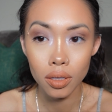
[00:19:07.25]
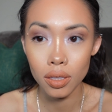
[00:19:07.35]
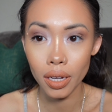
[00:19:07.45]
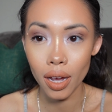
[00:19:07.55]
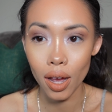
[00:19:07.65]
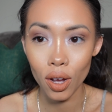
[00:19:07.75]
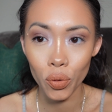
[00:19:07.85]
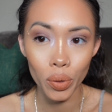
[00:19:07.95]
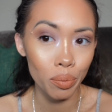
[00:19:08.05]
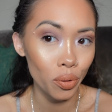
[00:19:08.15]
It's like an
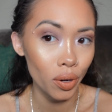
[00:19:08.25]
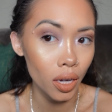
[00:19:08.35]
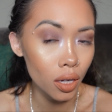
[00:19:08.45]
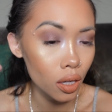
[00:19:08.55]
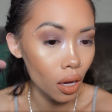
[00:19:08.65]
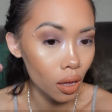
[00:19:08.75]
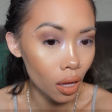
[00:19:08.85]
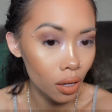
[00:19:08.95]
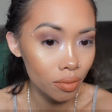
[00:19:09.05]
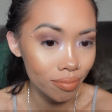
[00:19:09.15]
aquamarine
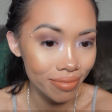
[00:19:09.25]
color.